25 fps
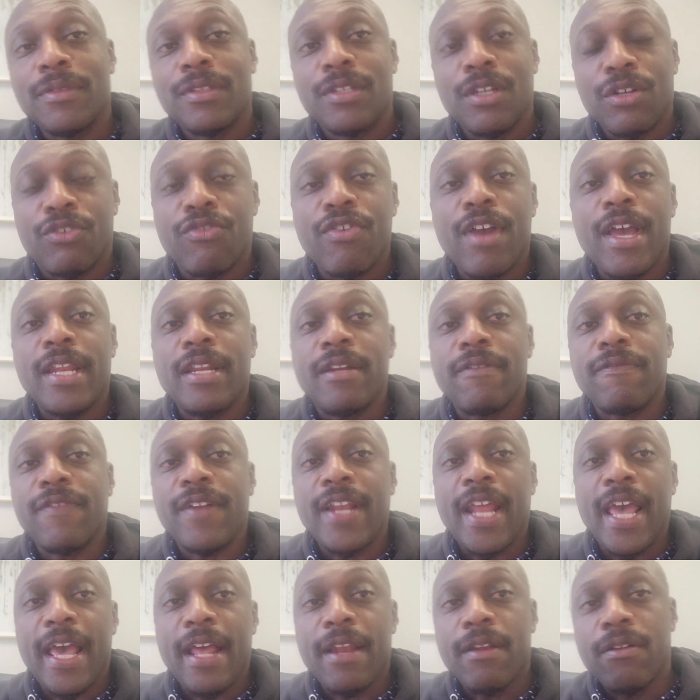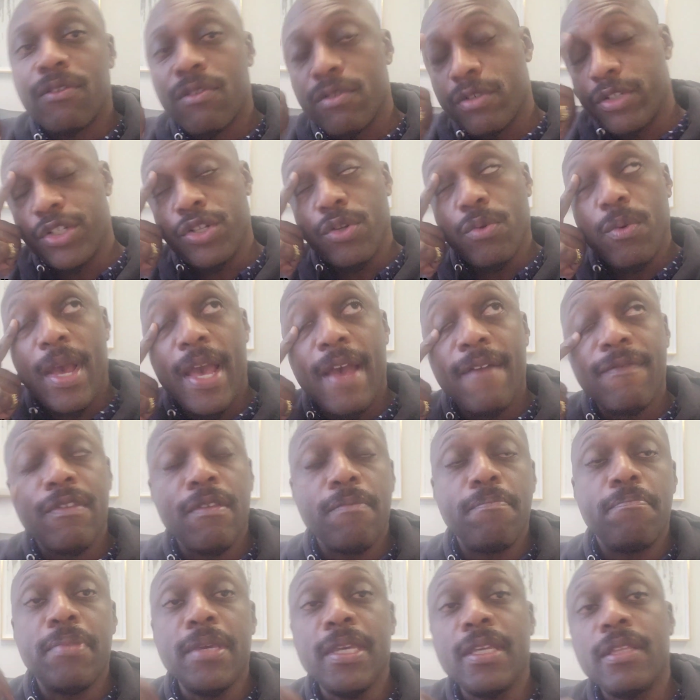the credit for that, because you would have
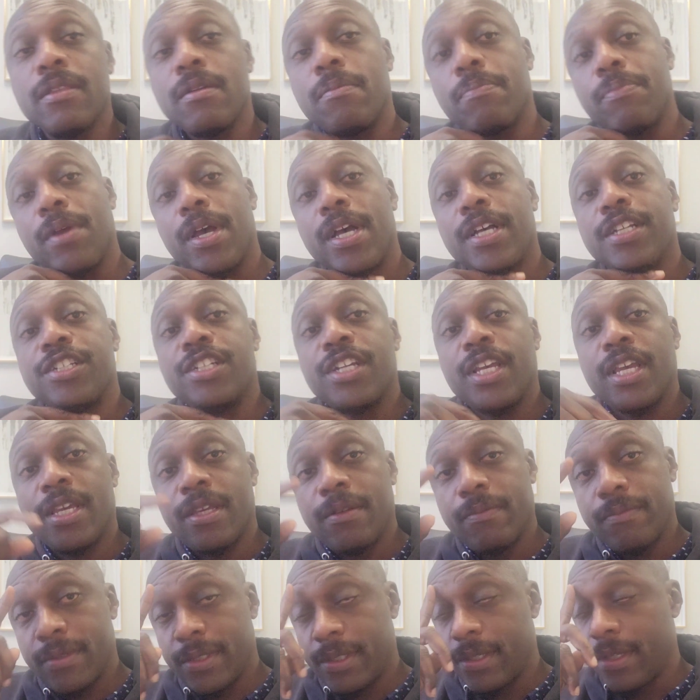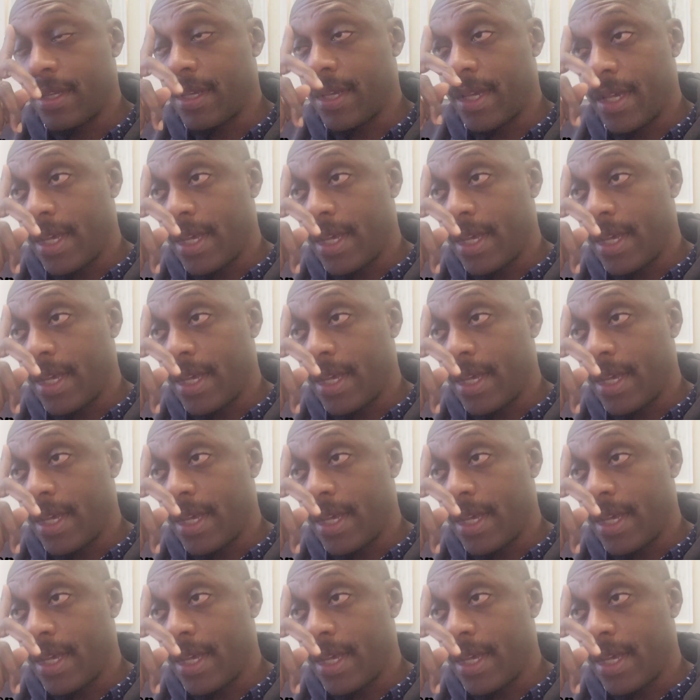to beat LeBron James